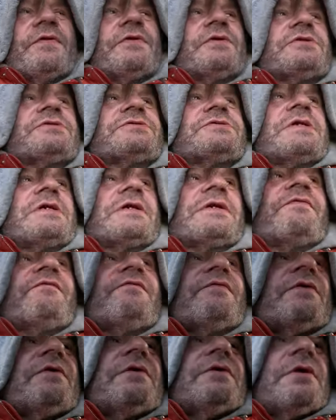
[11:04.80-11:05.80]
on the sick
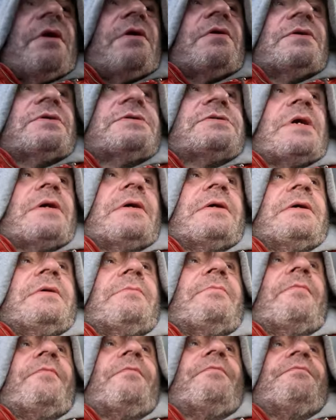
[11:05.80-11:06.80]
for a long
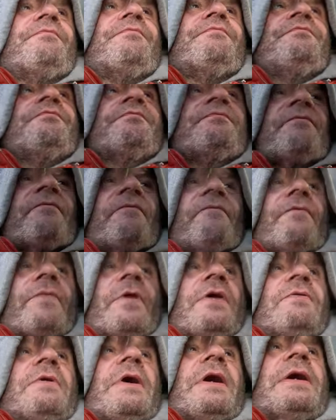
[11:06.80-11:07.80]
time. Yeah.
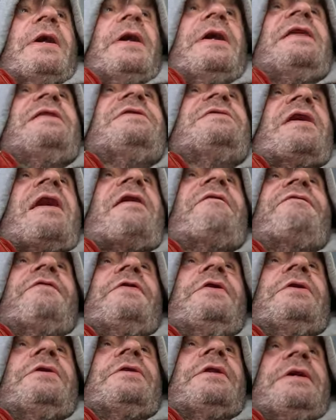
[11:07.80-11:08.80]
Right,
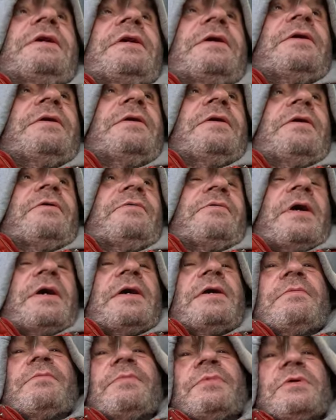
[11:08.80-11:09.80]
indefinitely, mm.
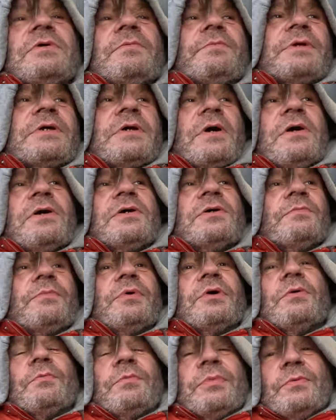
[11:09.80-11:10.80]
right, but because,
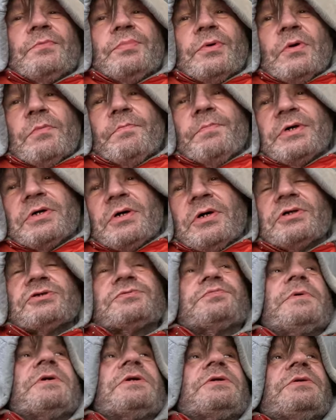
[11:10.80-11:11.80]
but, but
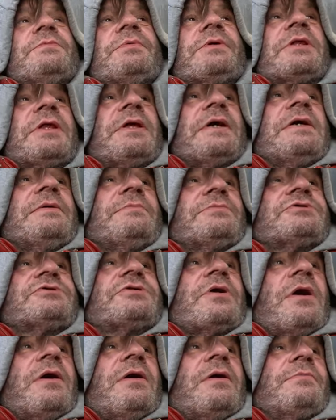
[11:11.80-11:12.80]
because my claim
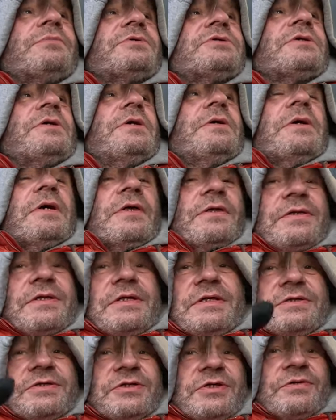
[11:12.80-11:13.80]
stopped, right.
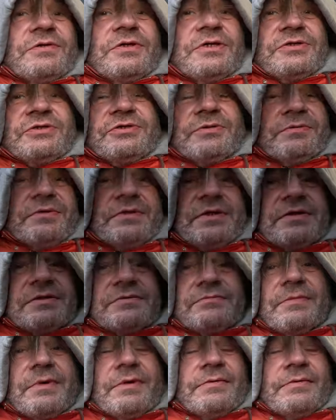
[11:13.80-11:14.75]
They, they, they,